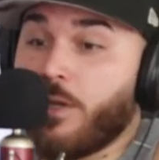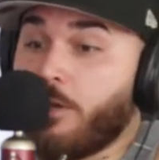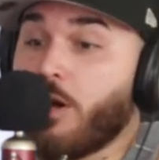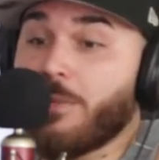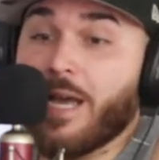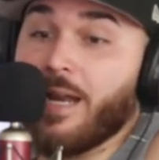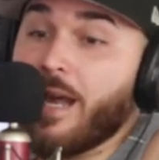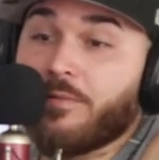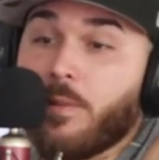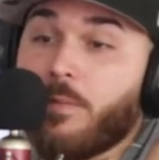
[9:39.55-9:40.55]
You know what I mean? I
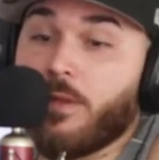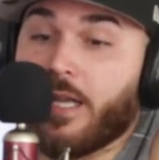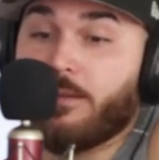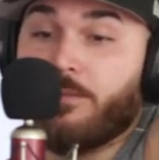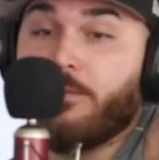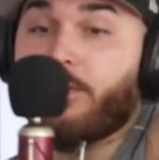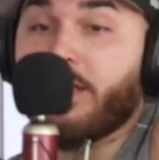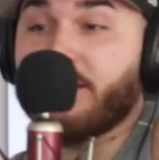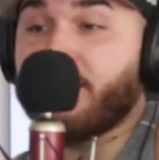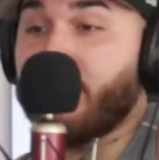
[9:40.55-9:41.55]
didn't have to like
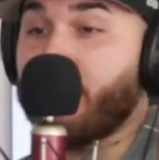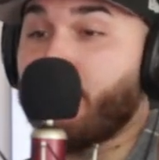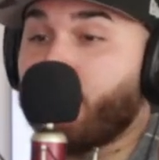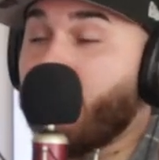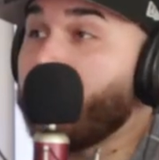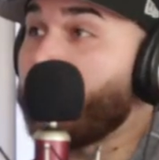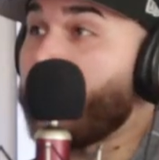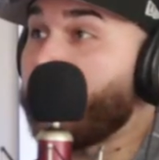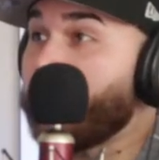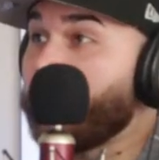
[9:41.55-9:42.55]
fucking sit here in front of your
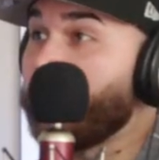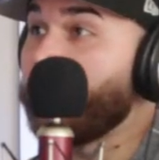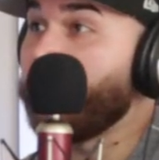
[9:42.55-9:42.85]
ass.